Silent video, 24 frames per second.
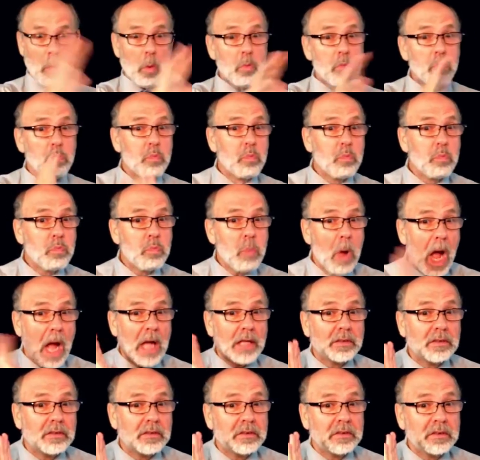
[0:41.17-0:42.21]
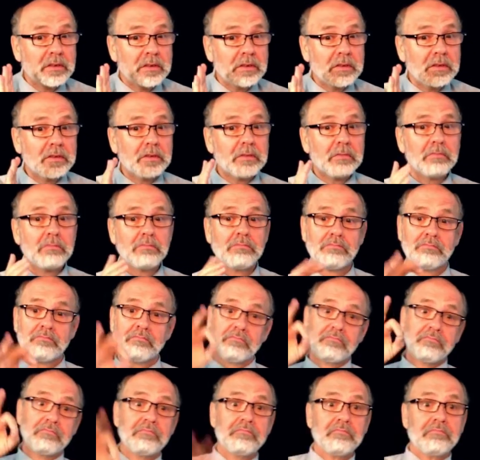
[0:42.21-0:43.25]
as well as school board
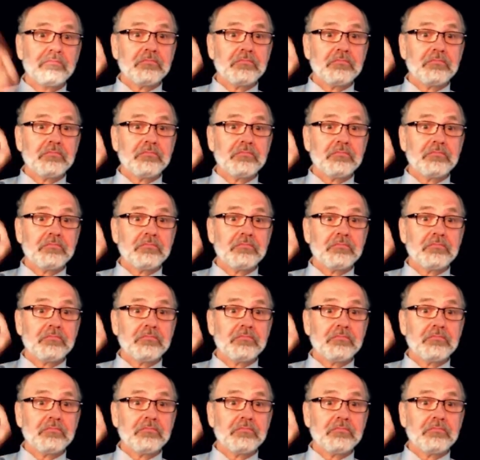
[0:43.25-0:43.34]
trustees.